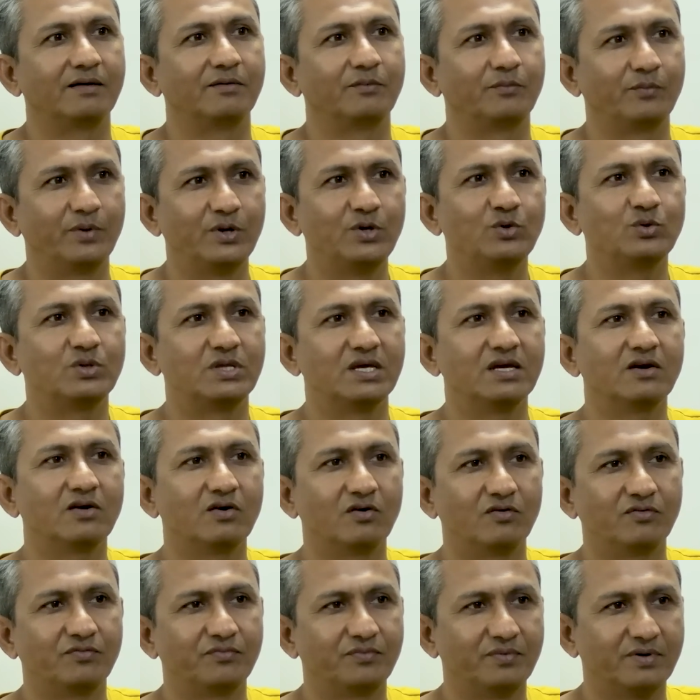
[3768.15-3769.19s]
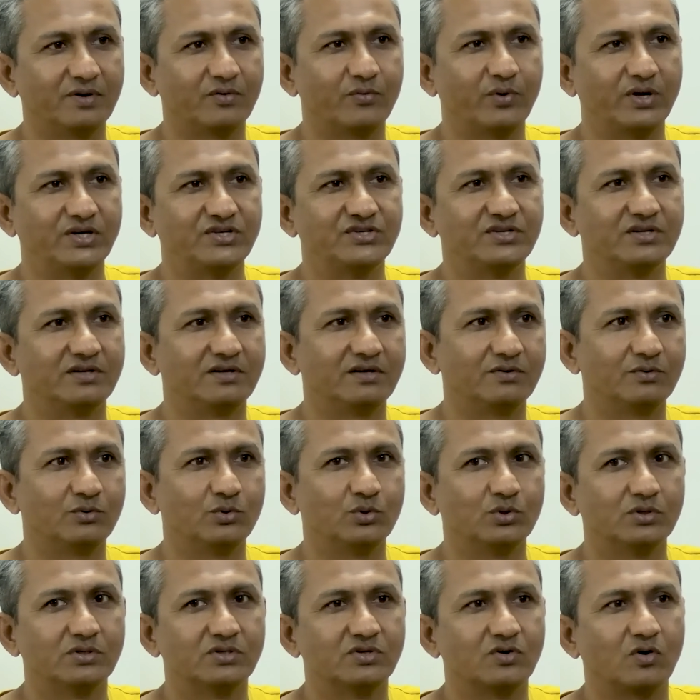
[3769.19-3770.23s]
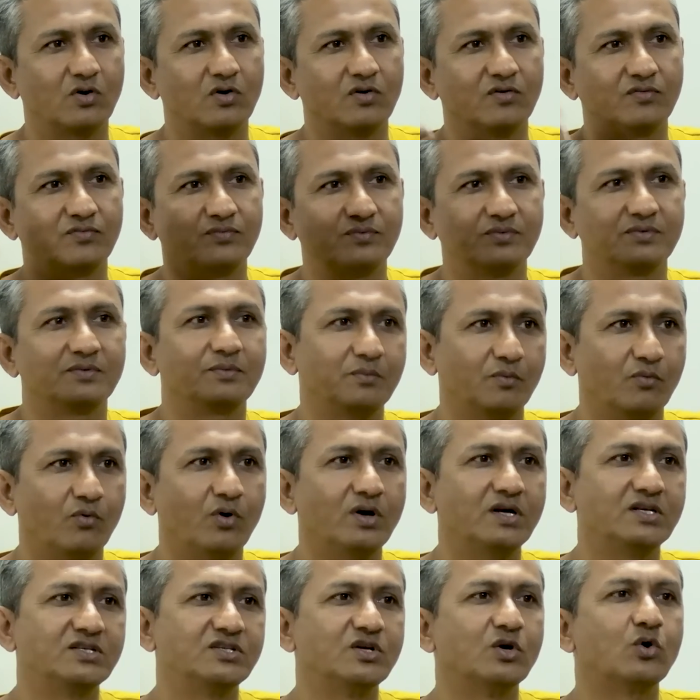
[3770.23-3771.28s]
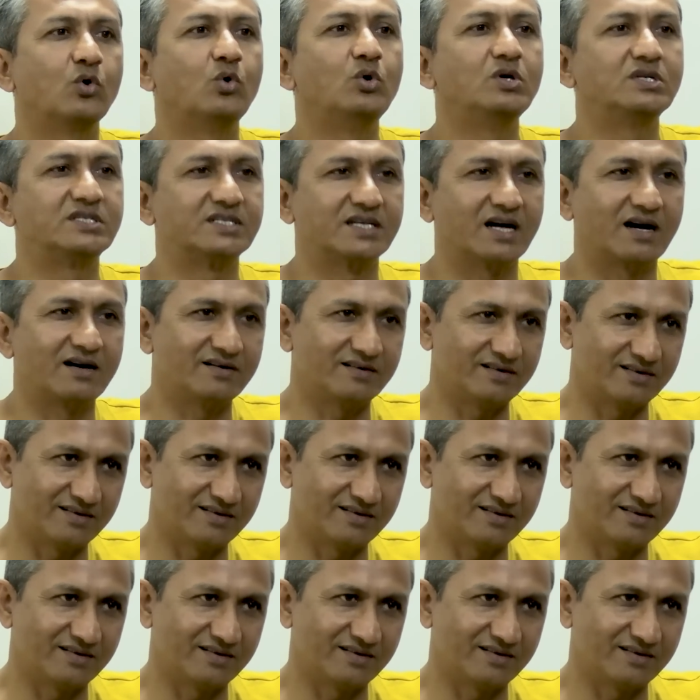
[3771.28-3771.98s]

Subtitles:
when you think of a question, it is sort of what is the gold standard?